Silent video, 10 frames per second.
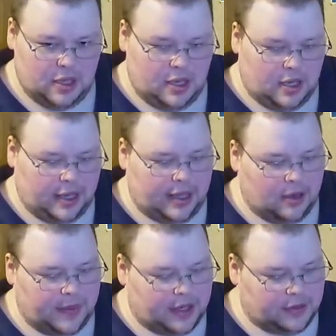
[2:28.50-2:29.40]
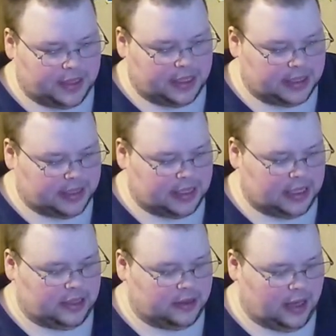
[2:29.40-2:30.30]
uh, it'll be interesting to
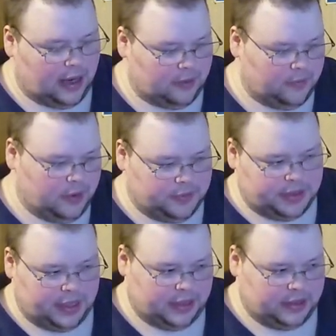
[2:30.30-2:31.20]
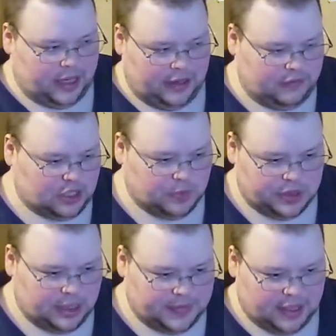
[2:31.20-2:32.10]
see how those things kind of
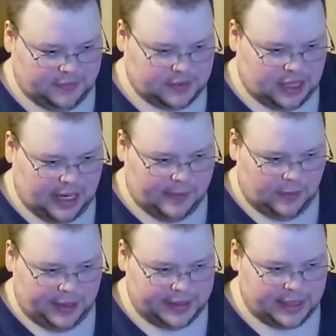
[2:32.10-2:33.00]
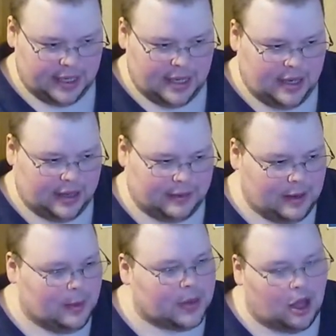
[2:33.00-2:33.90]
split themselves time-wise. Uh,
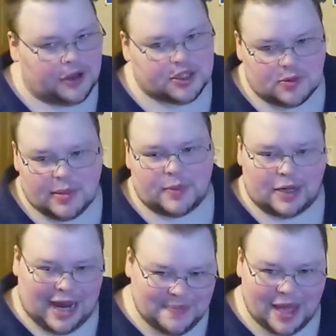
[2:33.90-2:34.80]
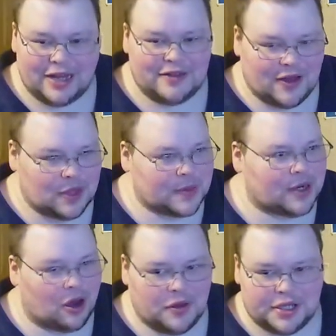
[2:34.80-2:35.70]
but also, remember, I'm not a developer.
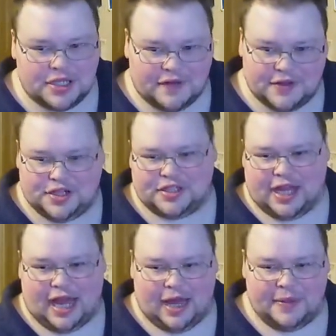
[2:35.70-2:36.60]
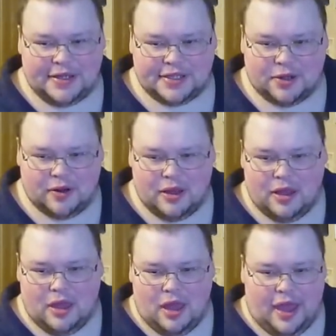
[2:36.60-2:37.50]
All this stuff is just a hobby, so
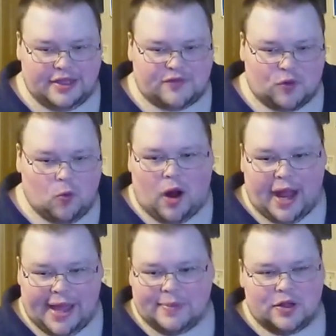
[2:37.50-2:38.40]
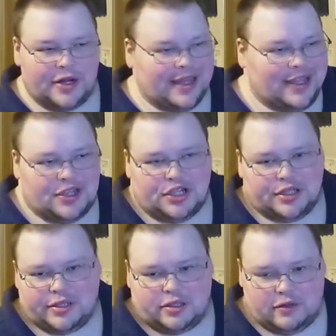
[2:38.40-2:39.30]
as for why I'm learning it, it's
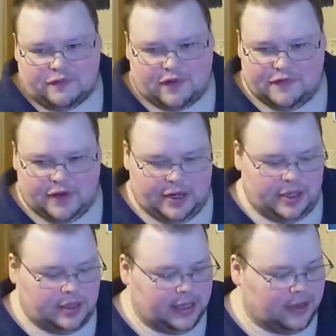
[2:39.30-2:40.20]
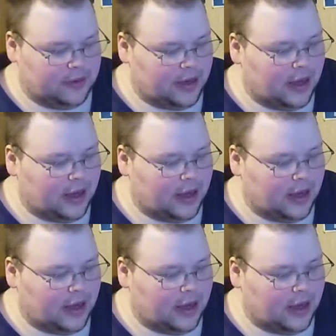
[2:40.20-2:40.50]
just for fun. Now,